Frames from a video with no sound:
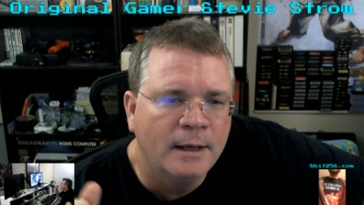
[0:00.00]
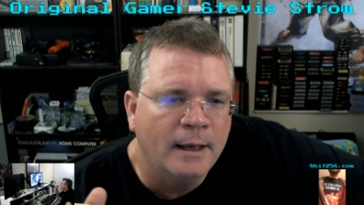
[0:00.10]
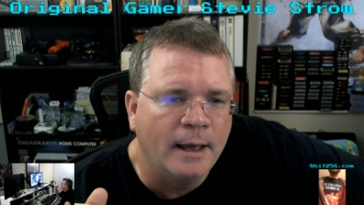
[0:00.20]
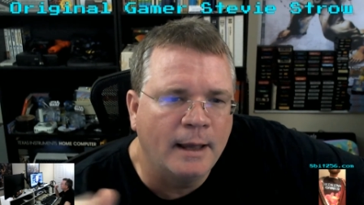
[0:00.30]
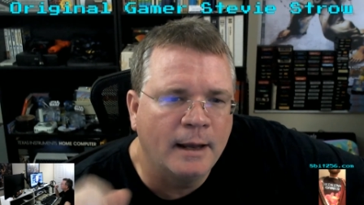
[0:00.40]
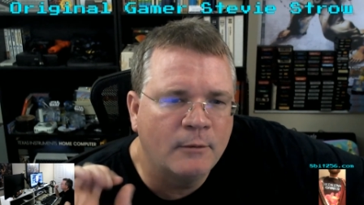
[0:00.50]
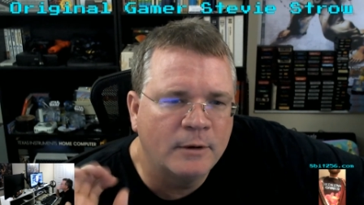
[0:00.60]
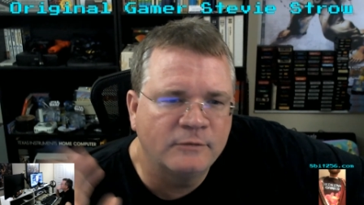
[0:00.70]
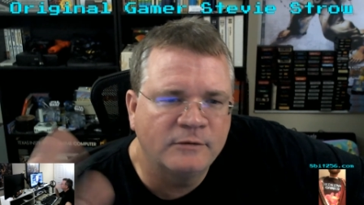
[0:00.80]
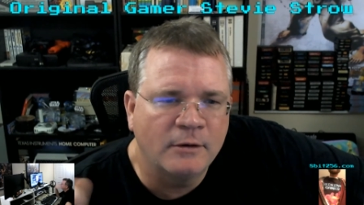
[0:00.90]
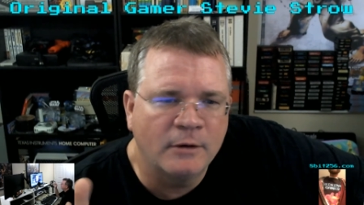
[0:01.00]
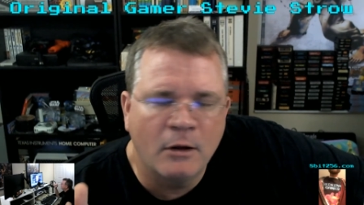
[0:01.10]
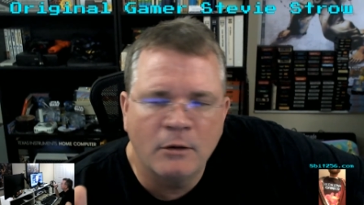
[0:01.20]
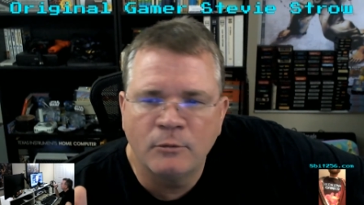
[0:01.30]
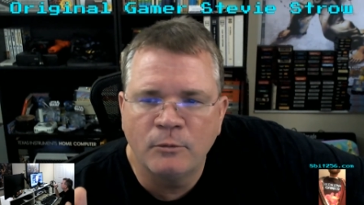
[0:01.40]
And I want to sell it
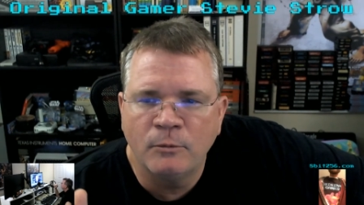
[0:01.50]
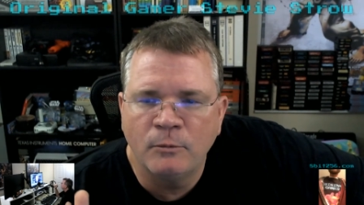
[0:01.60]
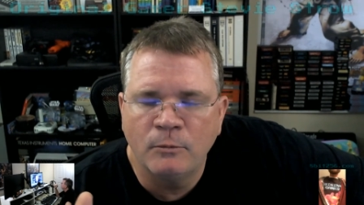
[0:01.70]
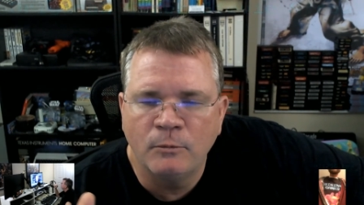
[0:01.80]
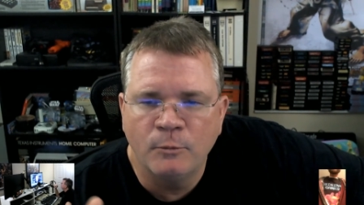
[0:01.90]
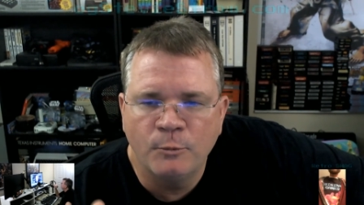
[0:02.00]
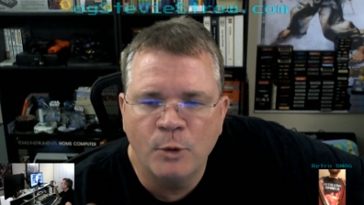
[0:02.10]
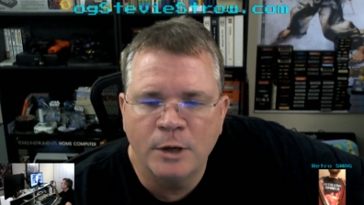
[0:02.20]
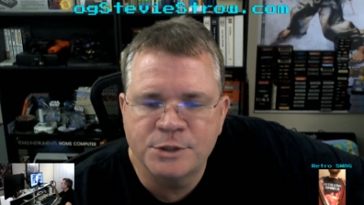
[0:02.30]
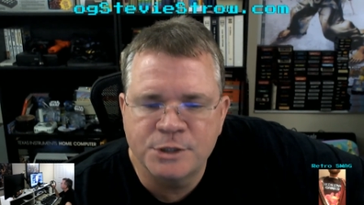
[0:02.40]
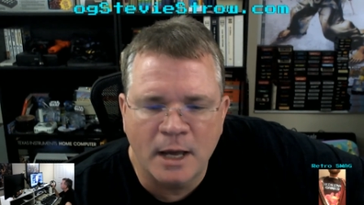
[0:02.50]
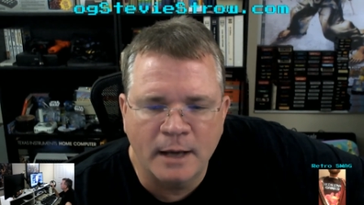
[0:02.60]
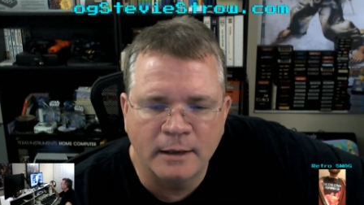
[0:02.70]
all one shot.